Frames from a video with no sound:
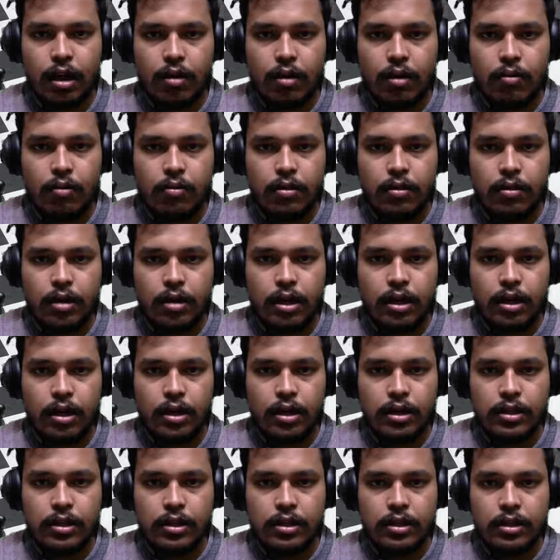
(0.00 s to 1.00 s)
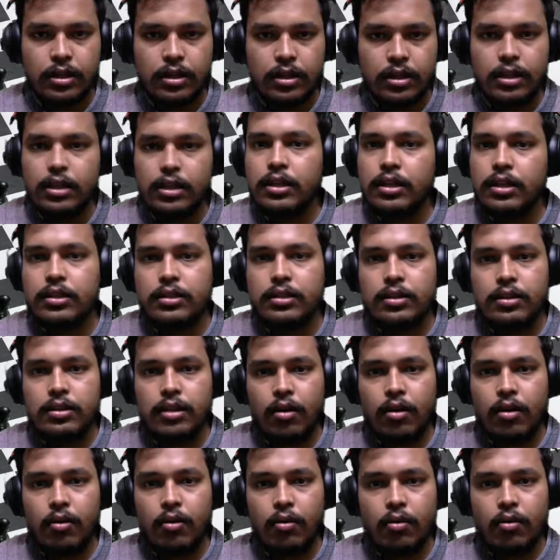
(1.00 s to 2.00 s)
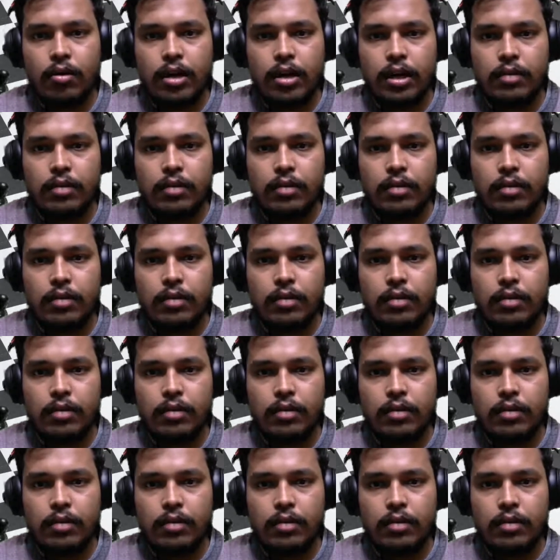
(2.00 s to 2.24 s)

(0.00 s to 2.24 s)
now the rook